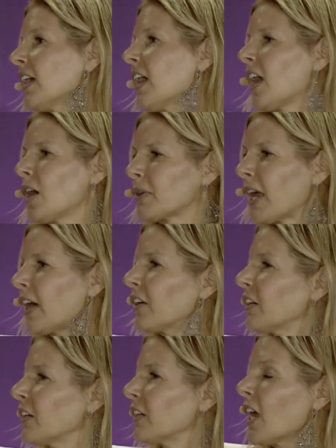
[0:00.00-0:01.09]
I'm
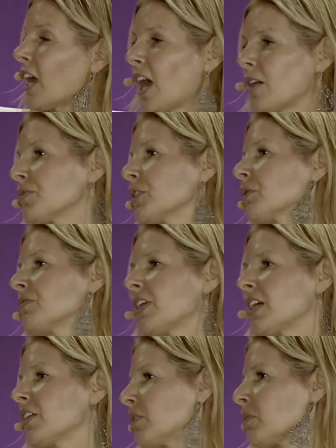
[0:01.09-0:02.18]
Caryn, I'm frequent flyer number